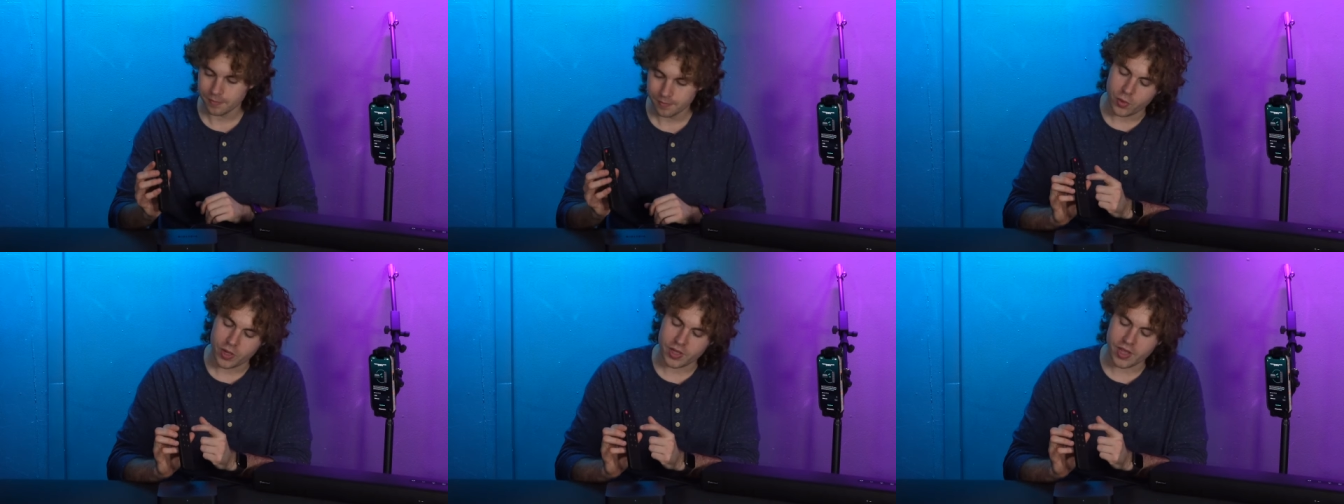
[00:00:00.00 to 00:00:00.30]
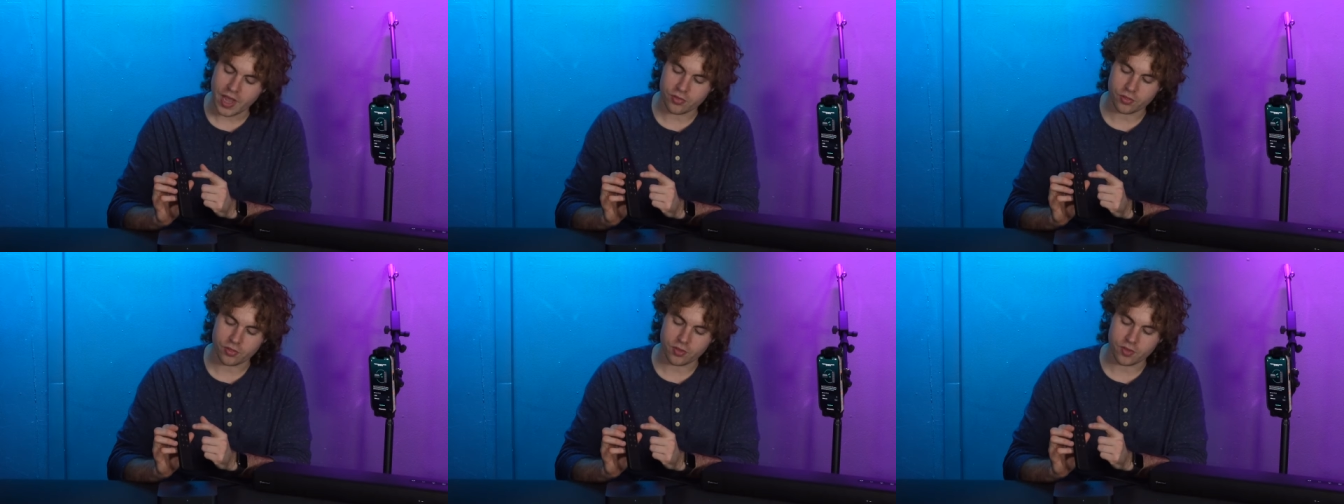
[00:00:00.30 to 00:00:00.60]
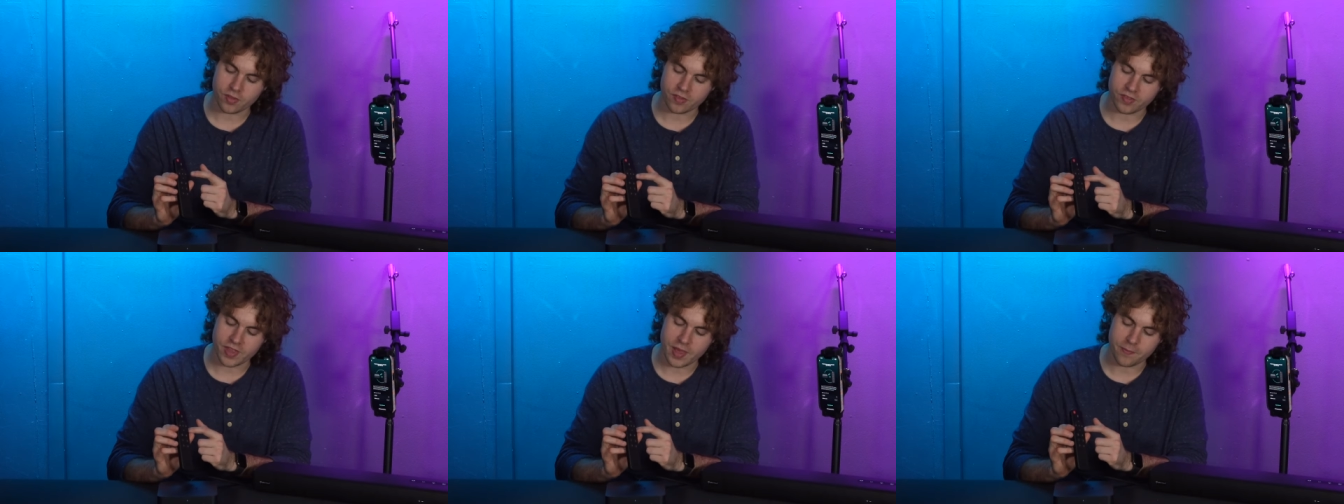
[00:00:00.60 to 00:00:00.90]
We got
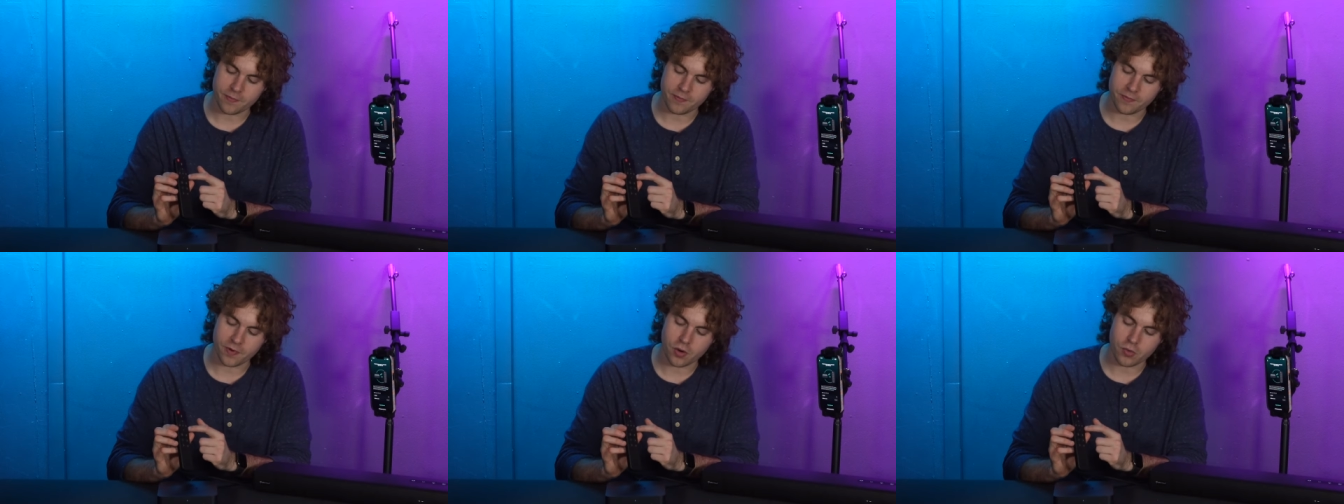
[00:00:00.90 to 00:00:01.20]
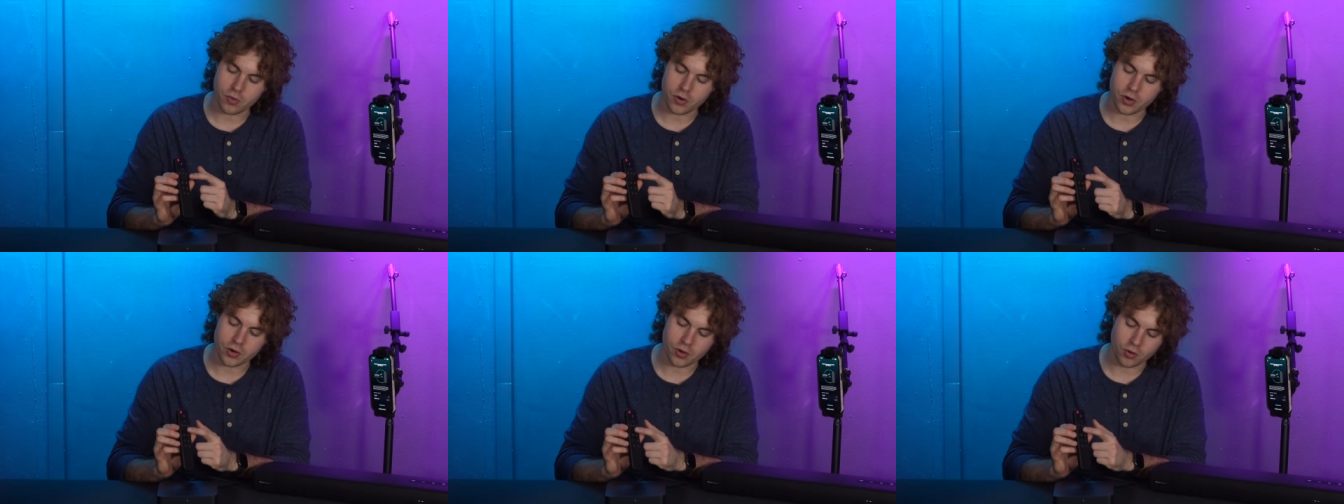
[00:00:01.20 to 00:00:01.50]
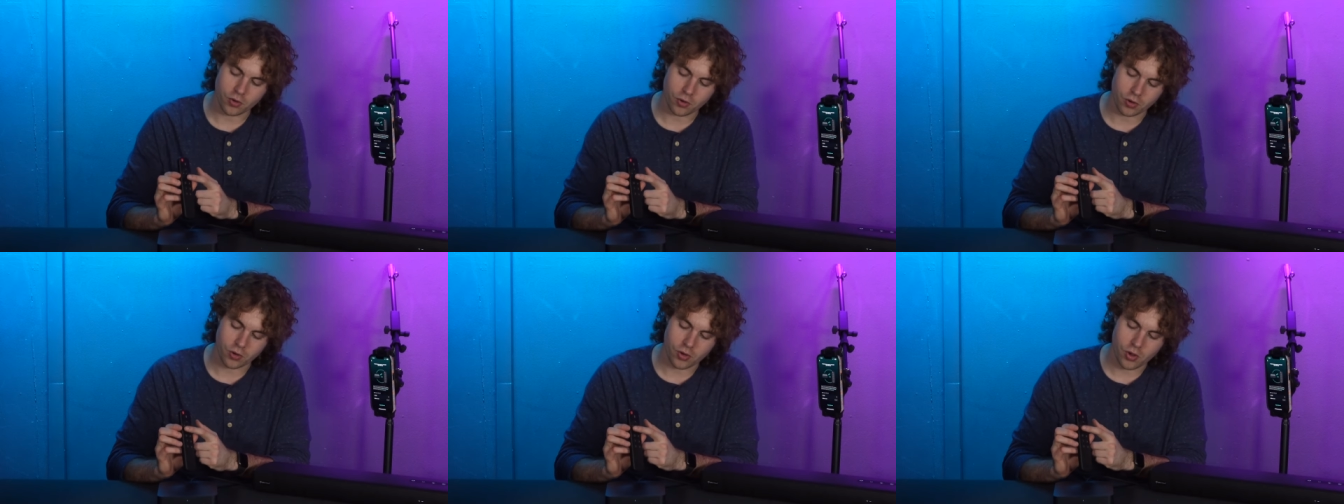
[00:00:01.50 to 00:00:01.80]
the skip forward
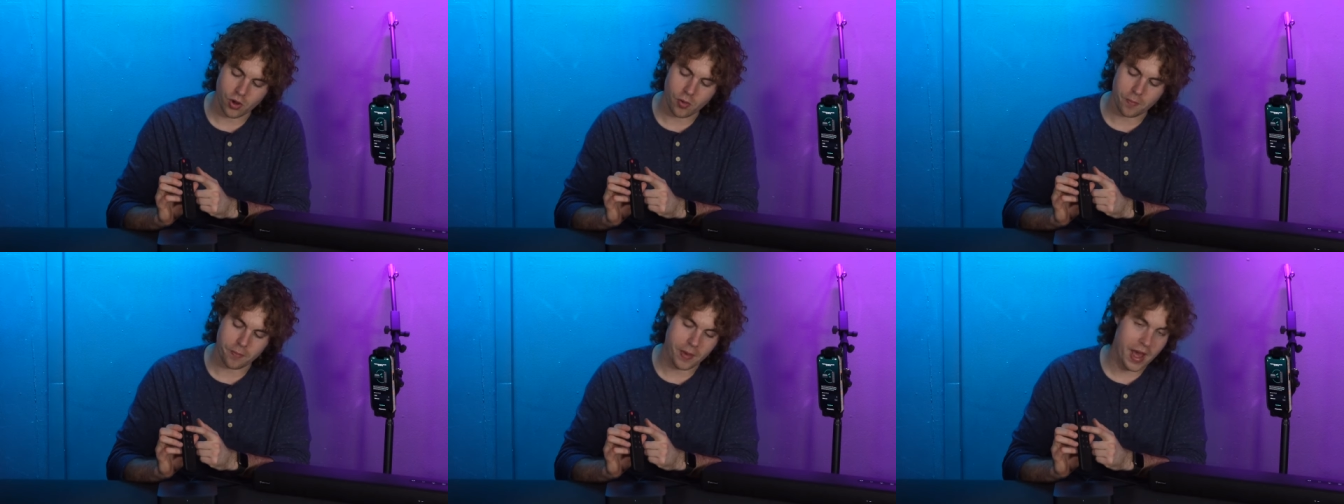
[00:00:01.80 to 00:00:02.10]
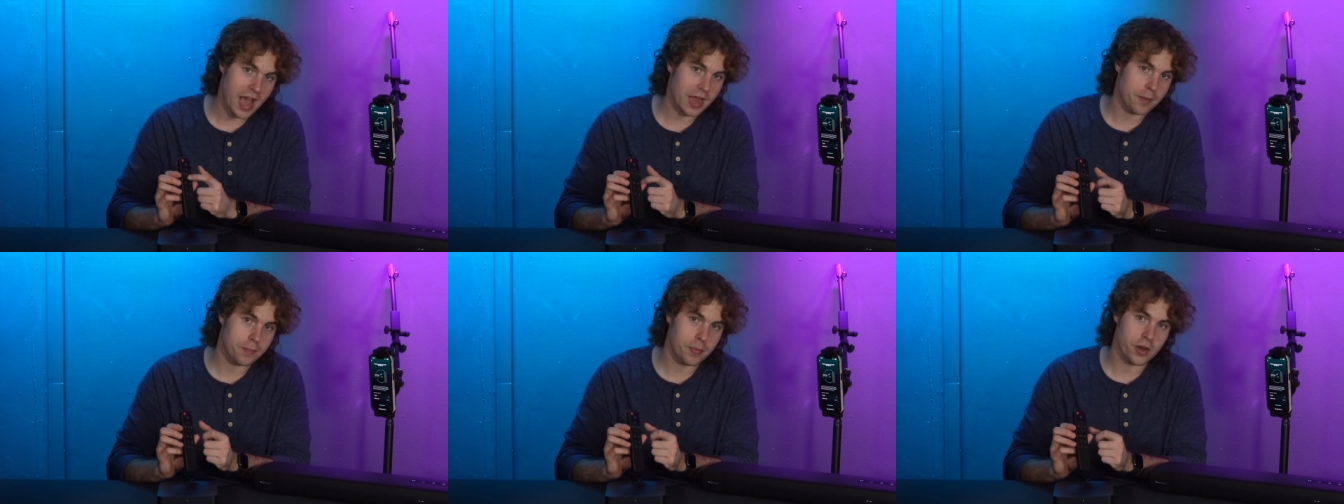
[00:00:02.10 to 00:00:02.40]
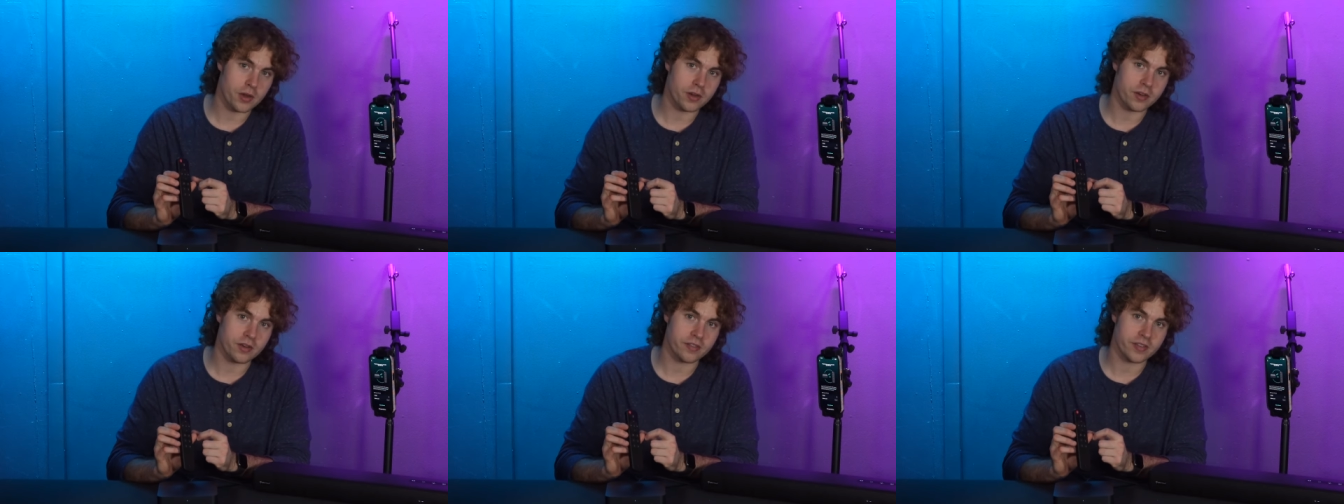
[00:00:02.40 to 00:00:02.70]
or go back
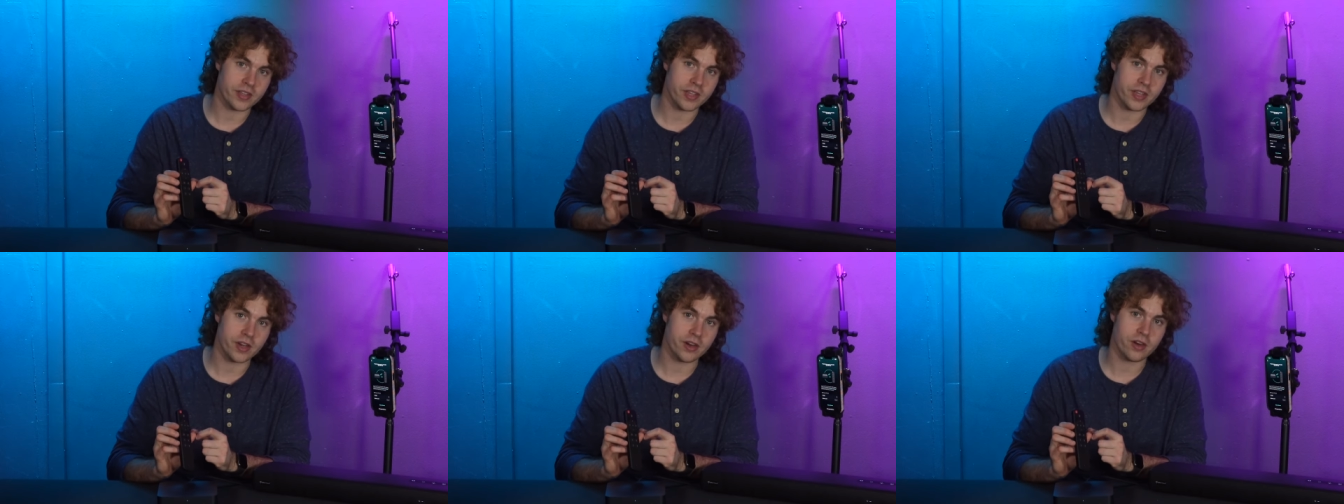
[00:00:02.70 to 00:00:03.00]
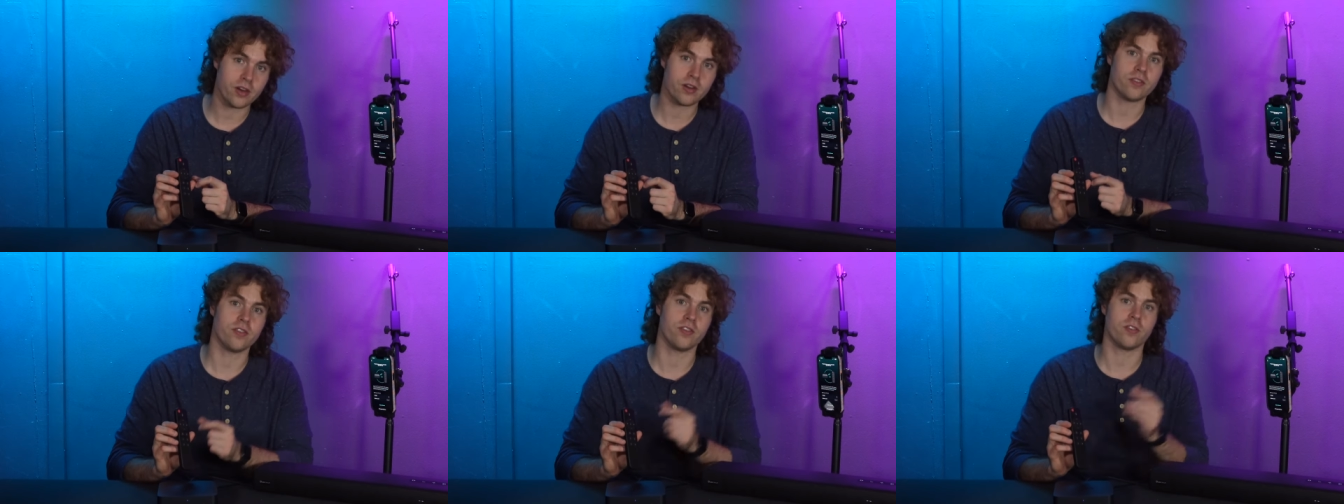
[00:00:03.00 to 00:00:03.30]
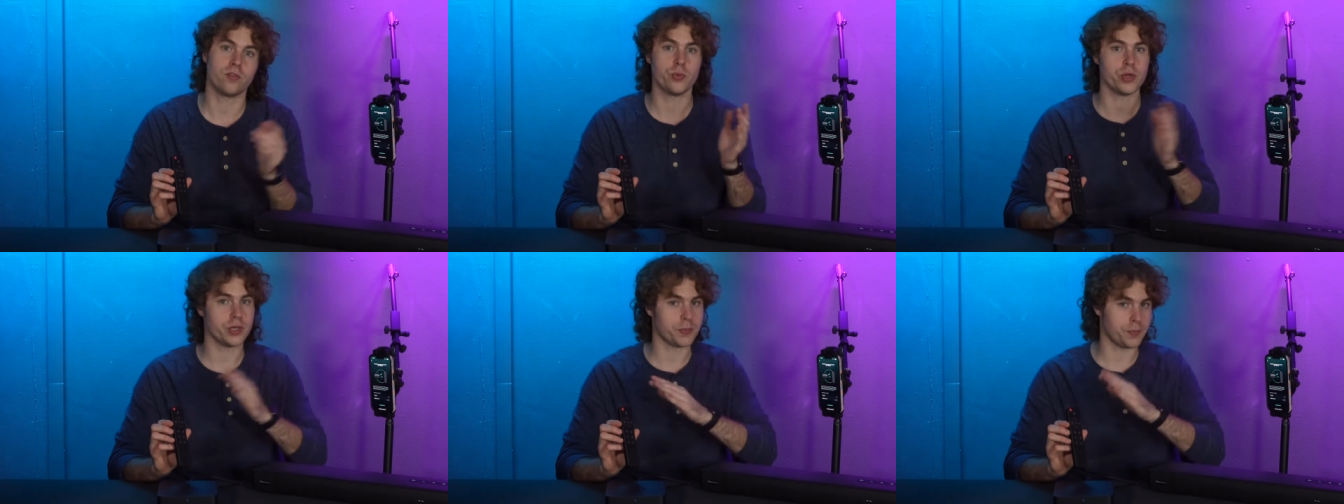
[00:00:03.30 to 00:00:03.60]
buttons here to
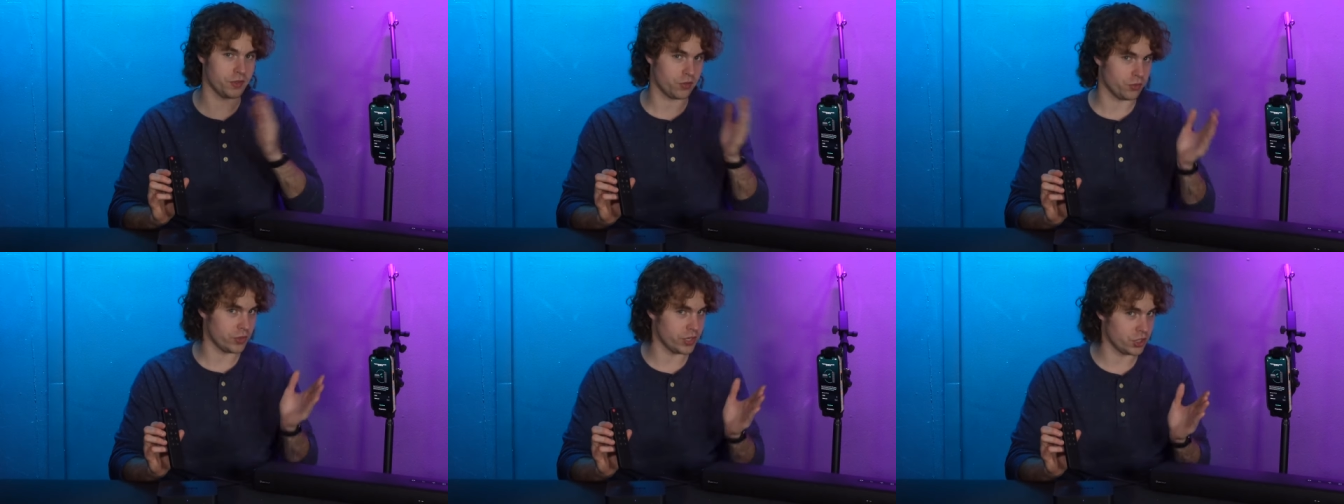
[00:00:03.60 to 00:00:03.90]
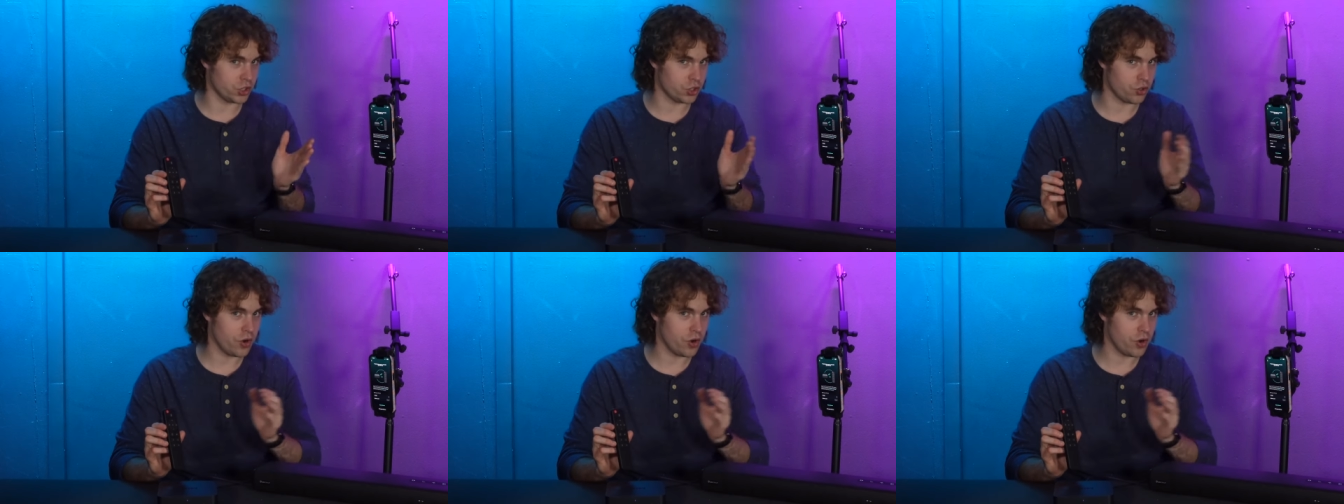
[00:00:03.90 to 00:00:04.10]
switch between